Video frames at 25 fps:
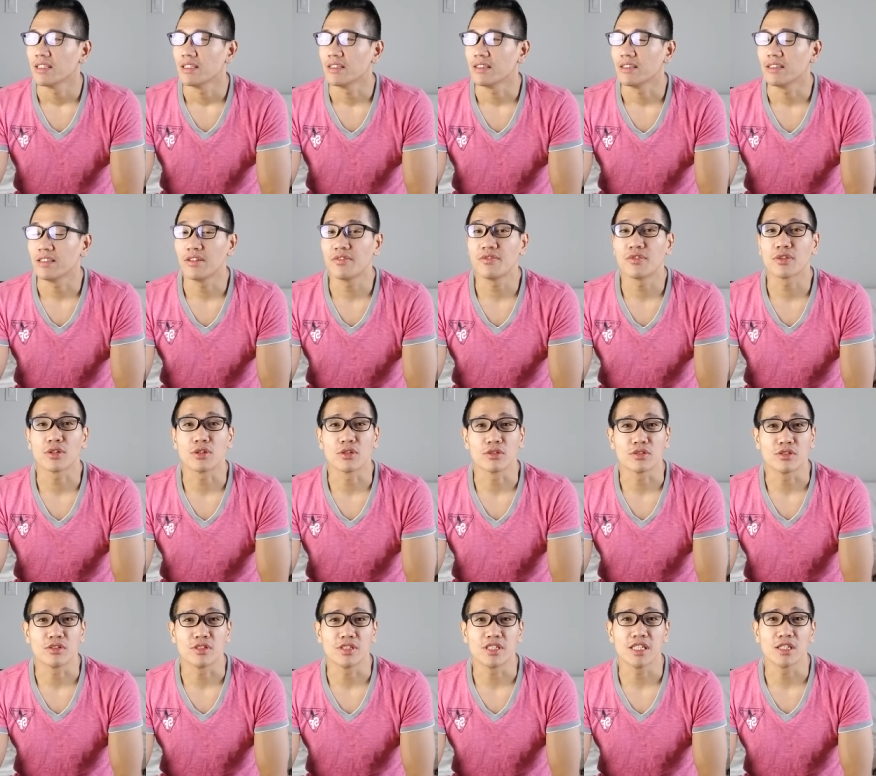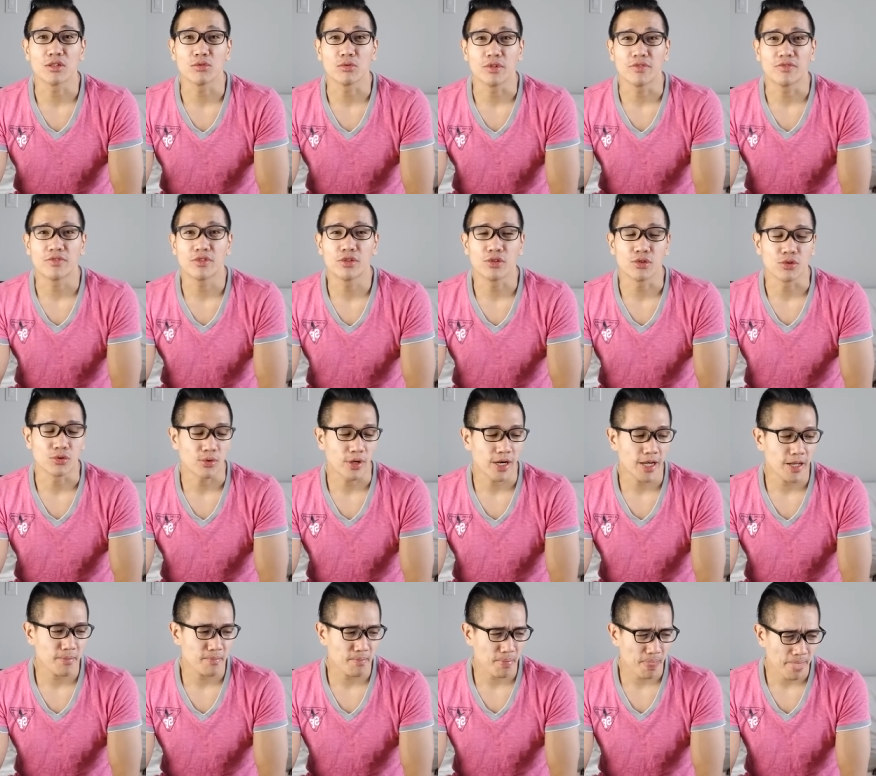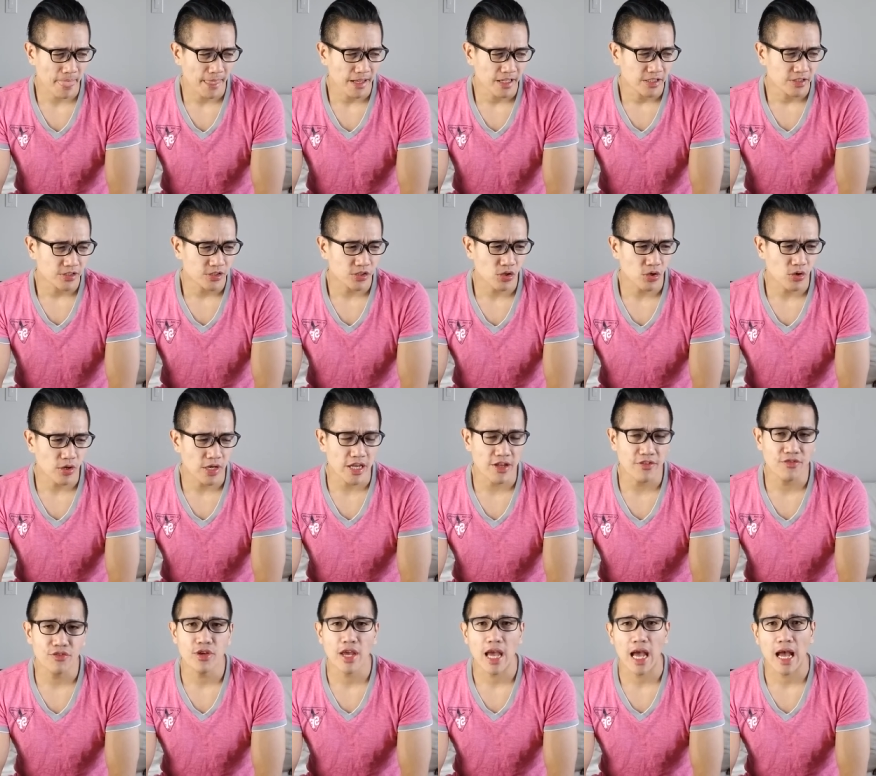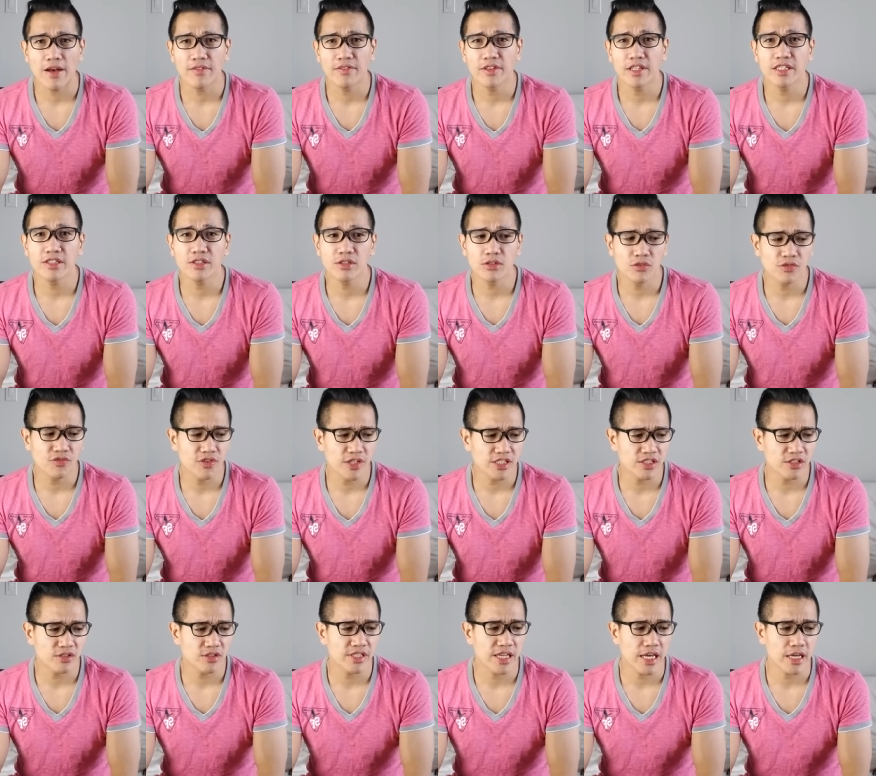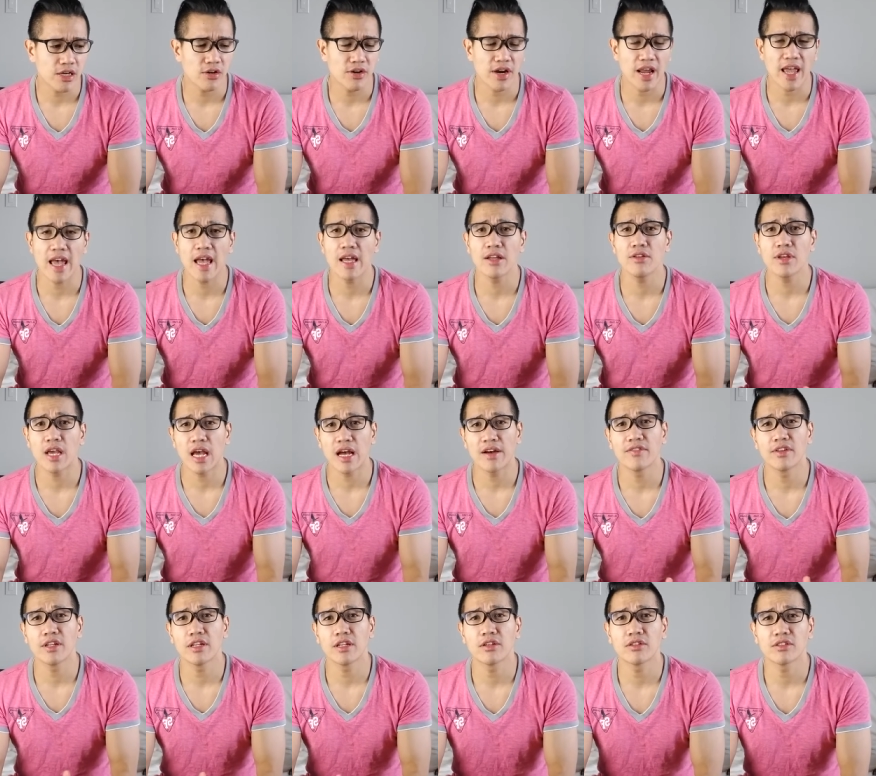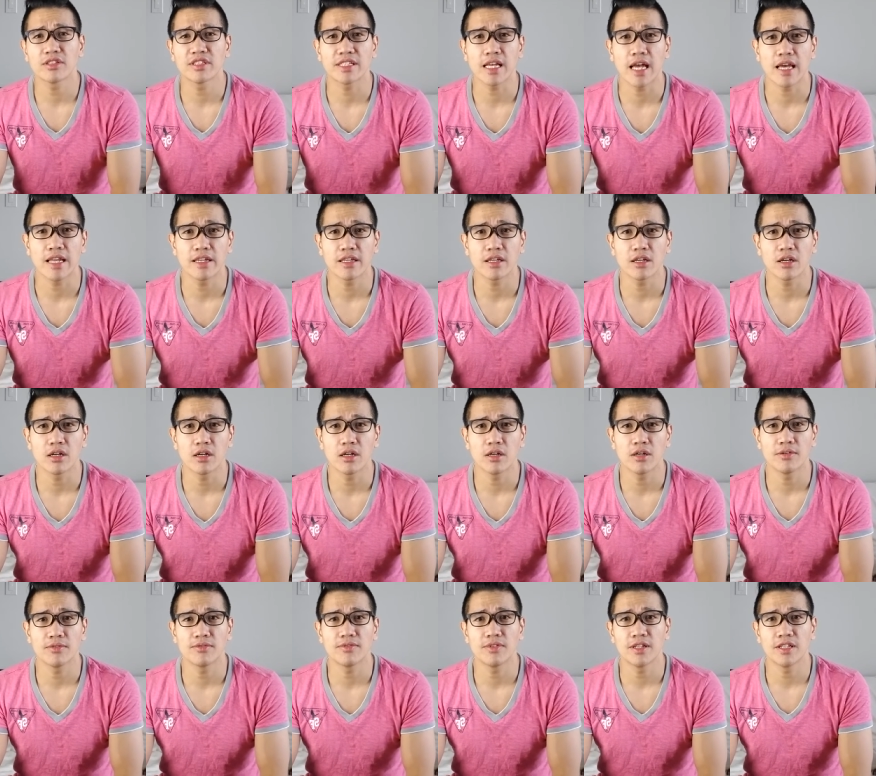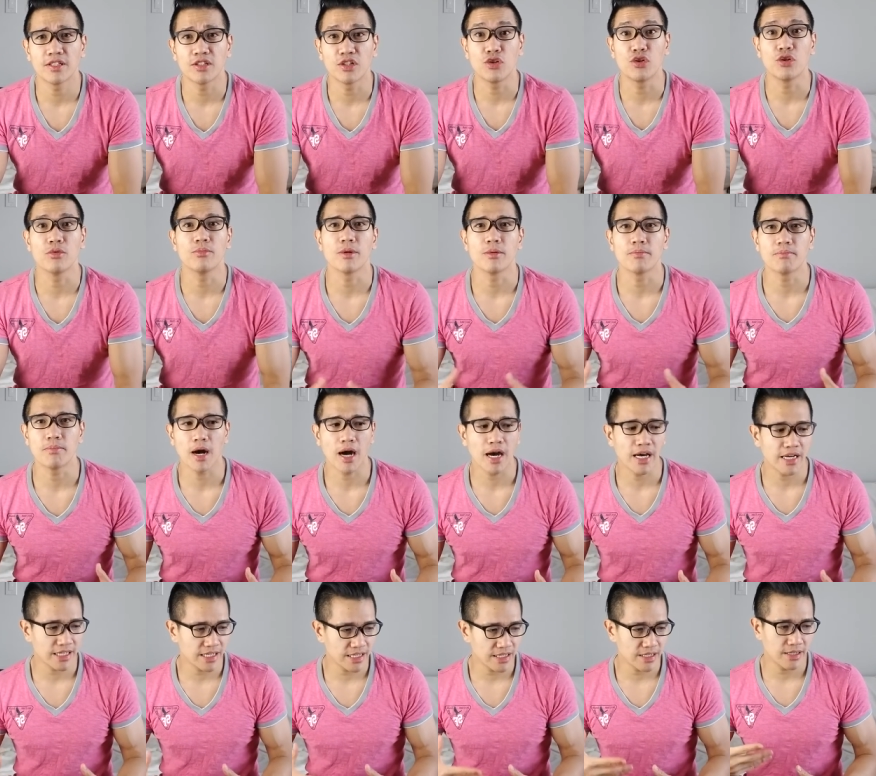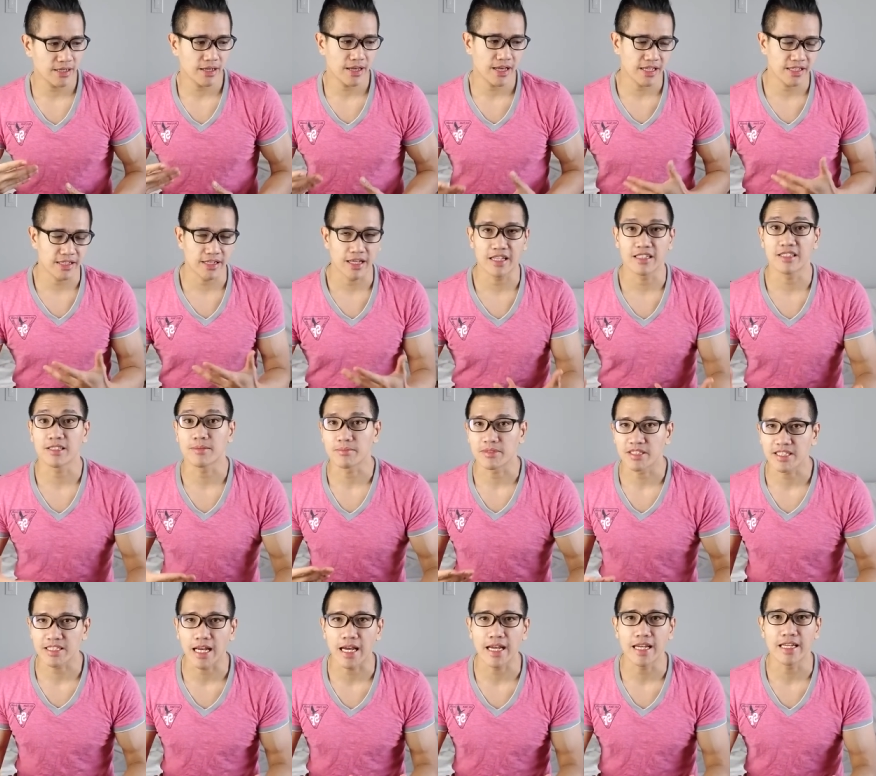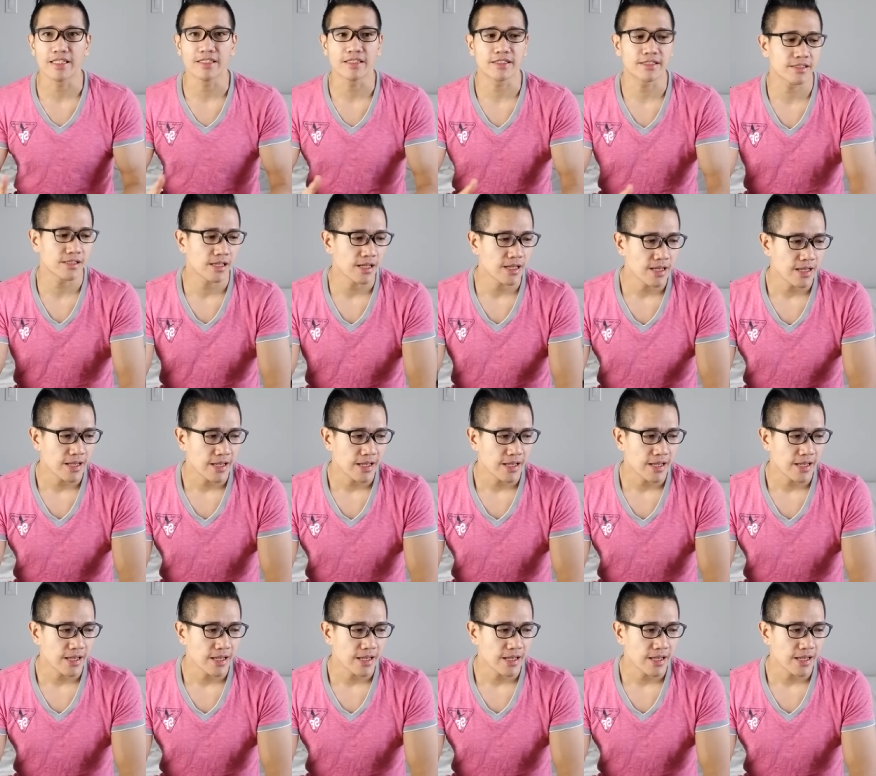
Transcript: difficult to deal with too, right? So if you have these two things together and you have an understanding of uh, the human body and, and some science,